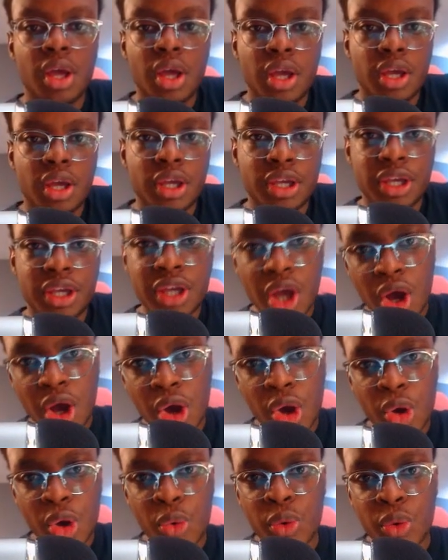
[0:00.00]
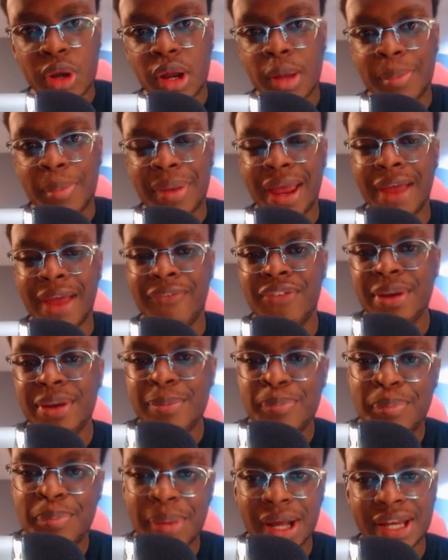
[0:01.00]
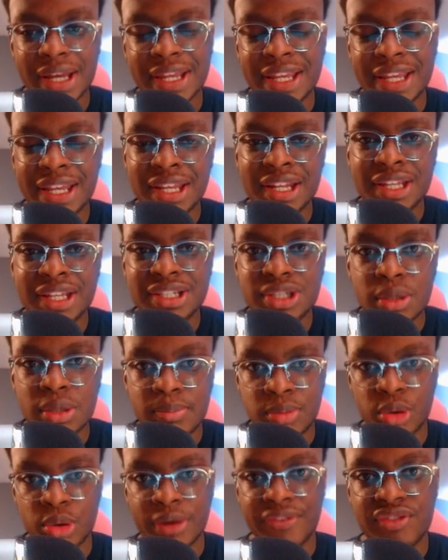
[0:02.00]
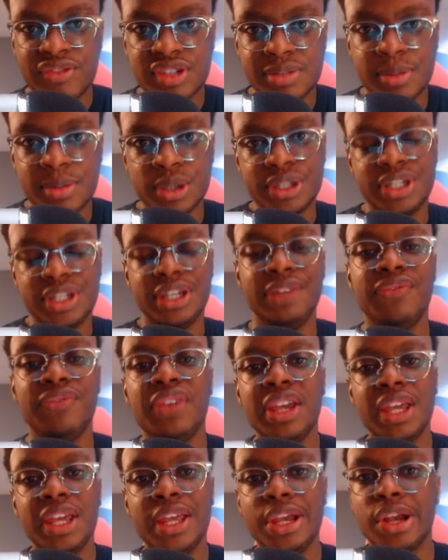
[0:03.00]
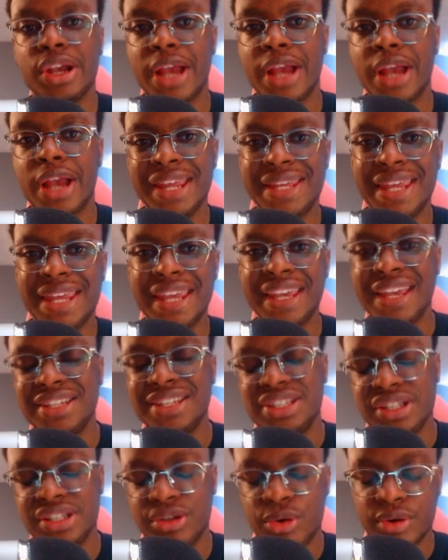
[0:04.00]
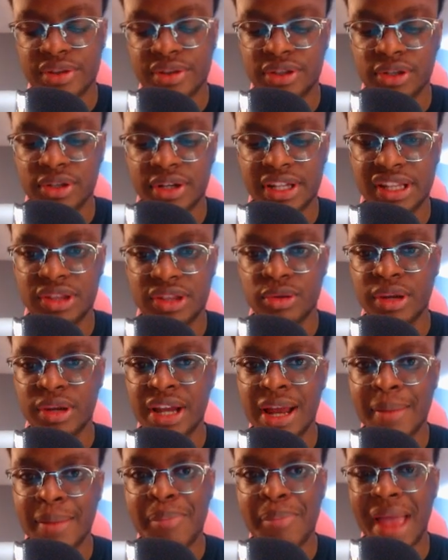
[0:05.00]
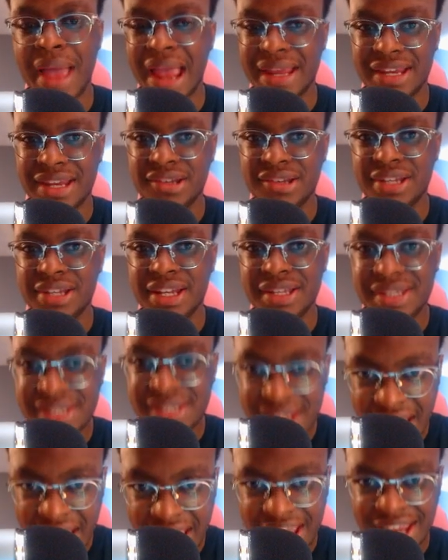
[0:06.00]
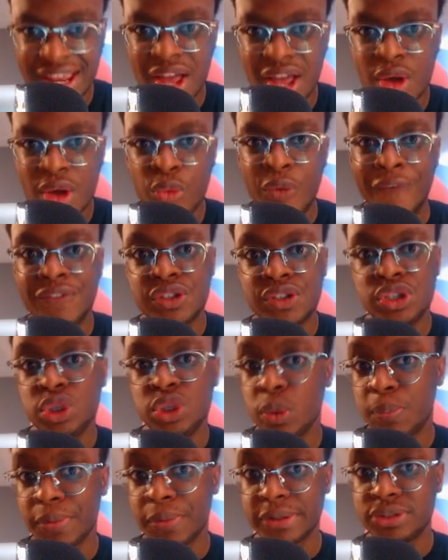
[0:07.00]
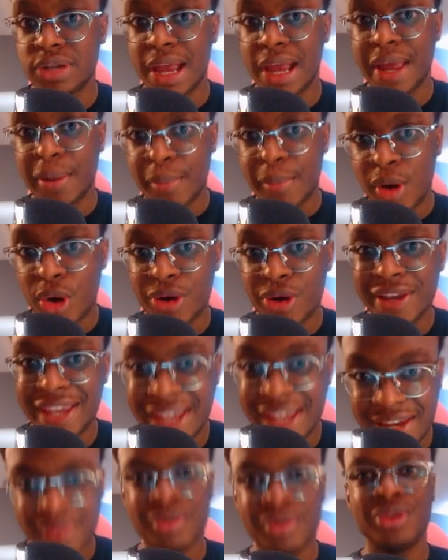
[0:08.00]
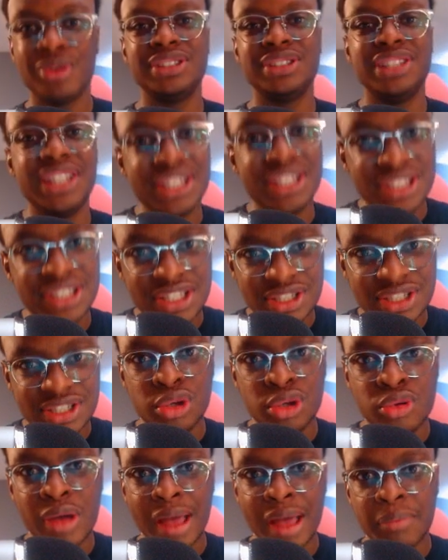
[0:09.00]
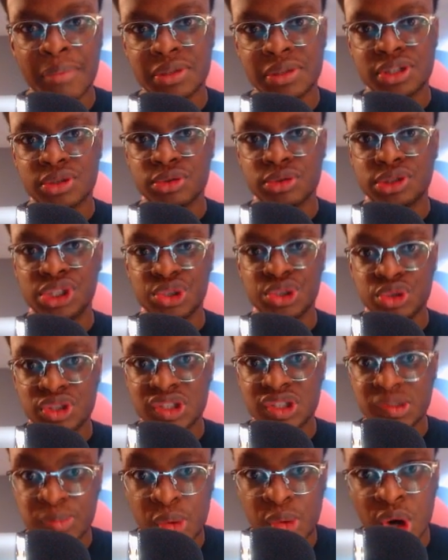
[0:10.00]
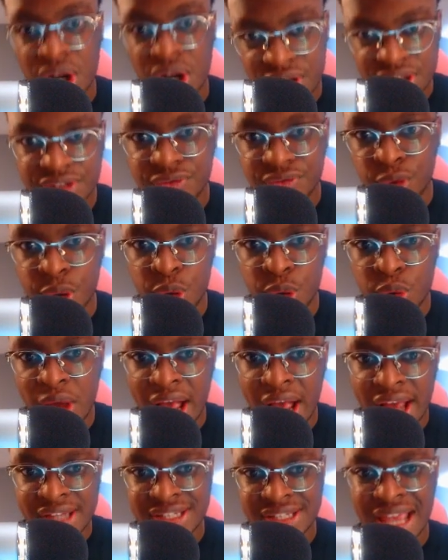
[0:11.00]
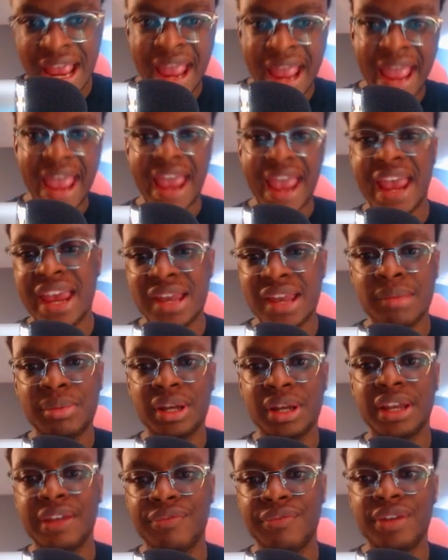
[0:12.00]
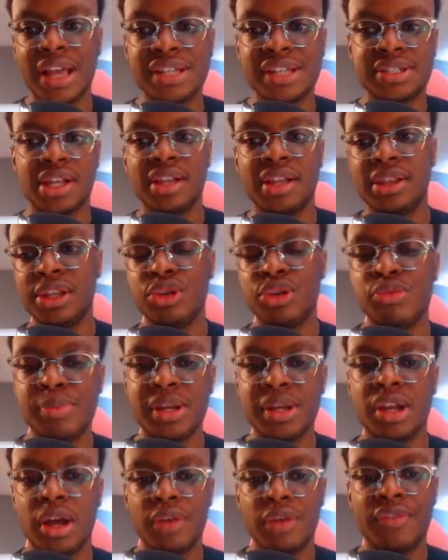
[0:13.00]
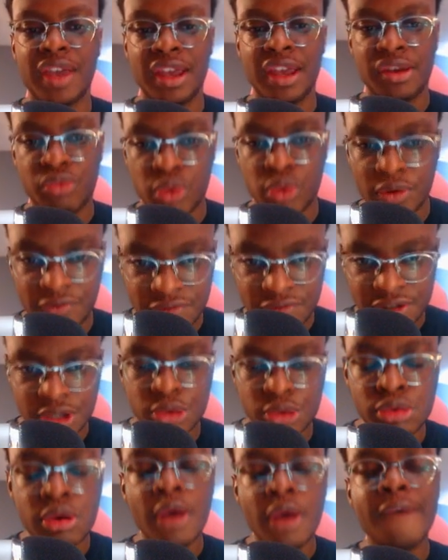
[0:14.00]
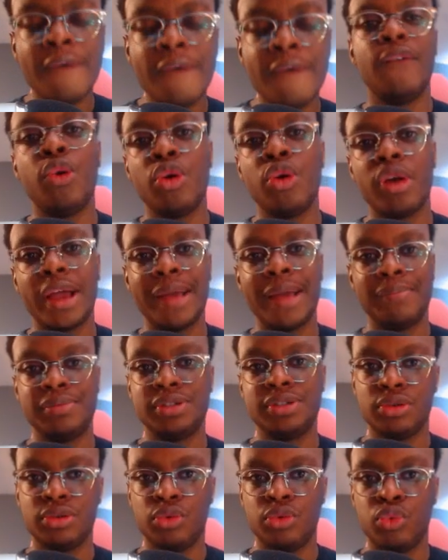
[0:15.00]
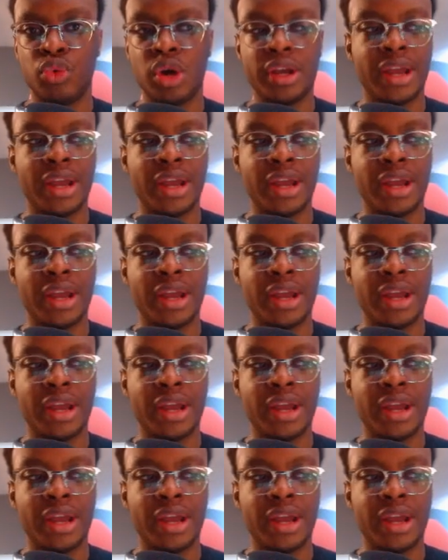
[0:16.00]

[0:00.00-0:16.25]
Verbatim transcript: Yo, what up, everybody? It is your boy Fitzmonk TV here, aka G Lorin 33. I am back here today with Super Dragon Ball Heroes Season 2, Episode 2 spoilers for you guys, and I'm gonna give you guys a little bit of a review for episode one.